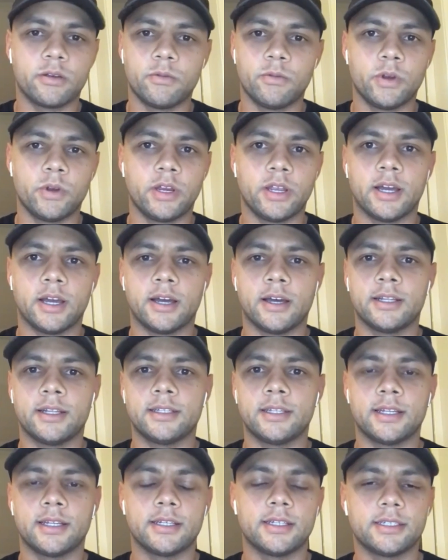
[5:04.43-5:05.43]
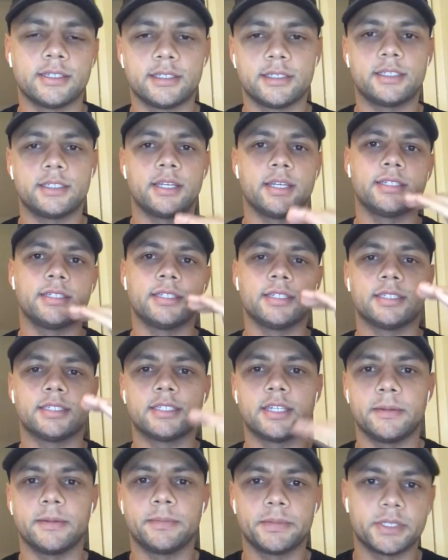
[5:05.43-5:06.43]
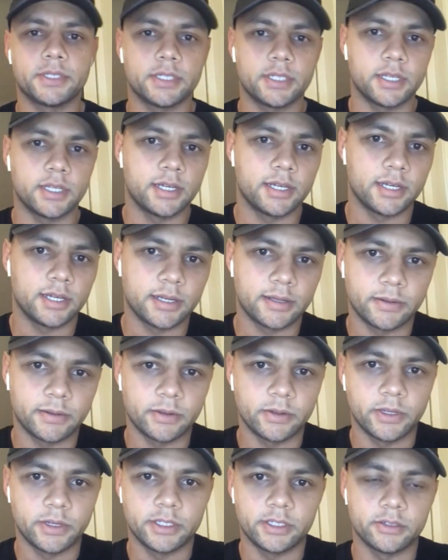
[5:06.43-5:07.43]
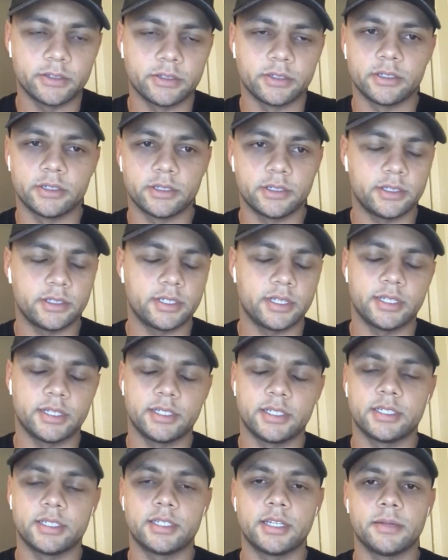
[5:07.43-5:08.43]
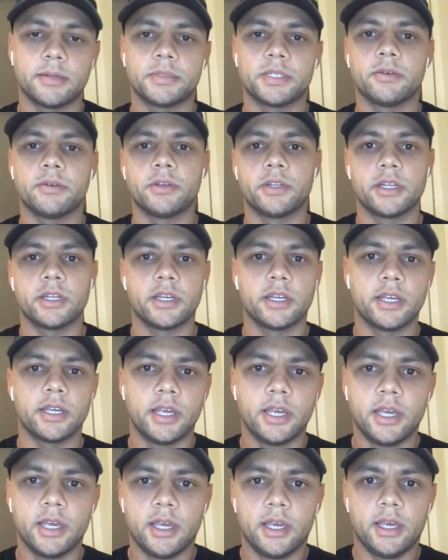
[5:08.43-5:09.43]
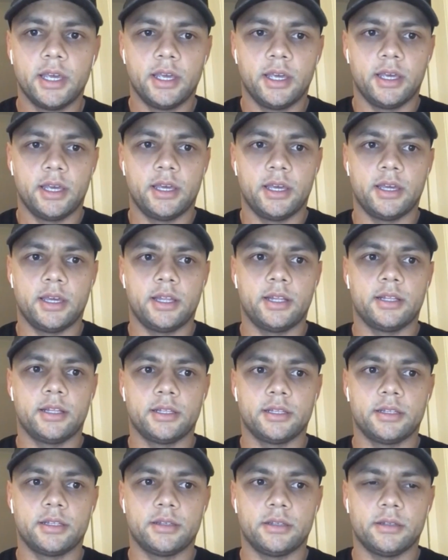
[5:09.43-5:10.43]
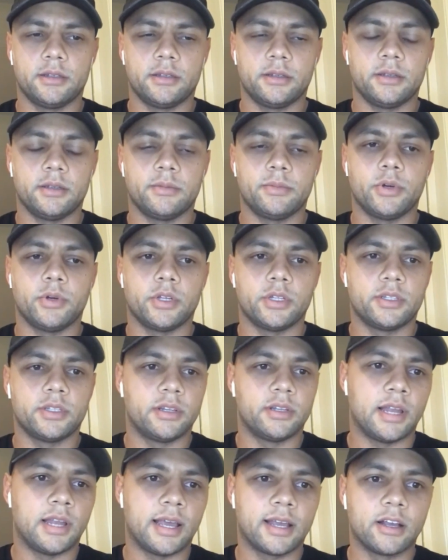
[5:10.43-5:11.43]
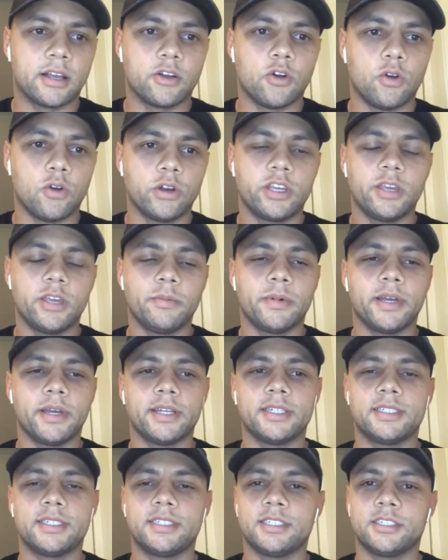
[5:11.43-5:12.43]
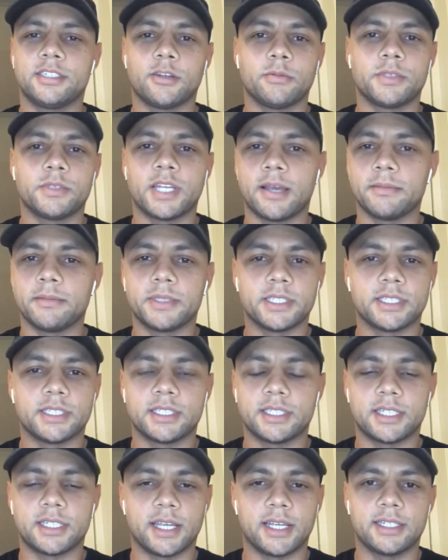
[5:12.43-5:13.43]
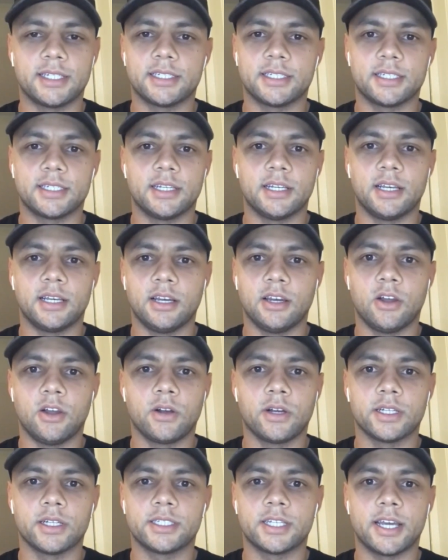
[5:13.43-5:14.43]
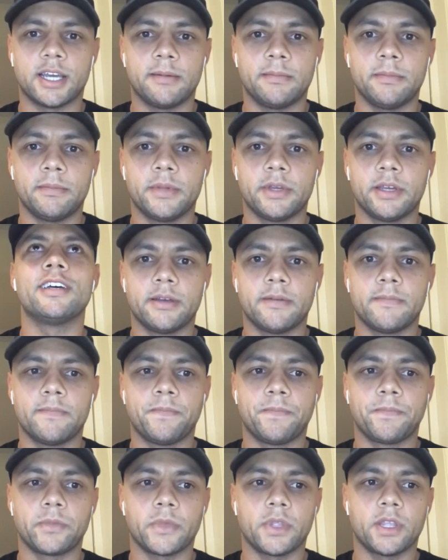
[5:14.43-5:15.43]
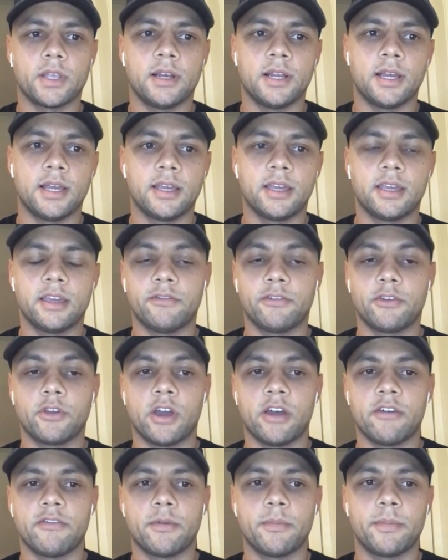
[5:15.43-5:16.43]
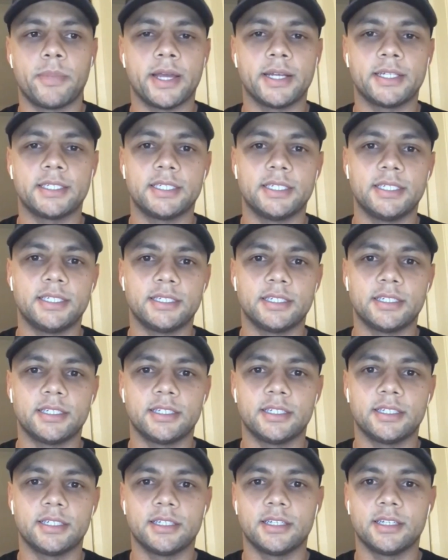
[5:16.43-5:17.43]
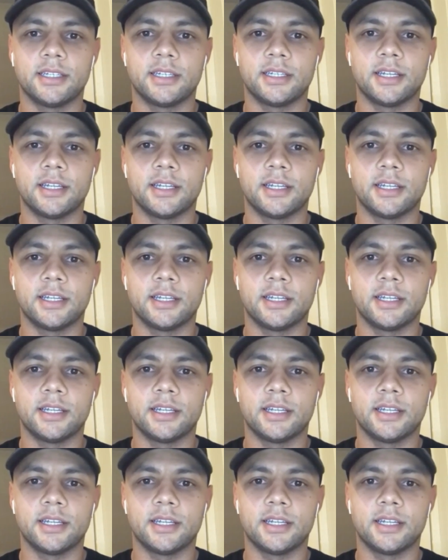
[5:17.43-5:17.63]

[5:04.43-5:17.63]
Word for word: really hard and take the steps. need to take the steps every day. Um, but like a goalkeeper, it, sometimes it takes longer time. Um, like if you have a bad season,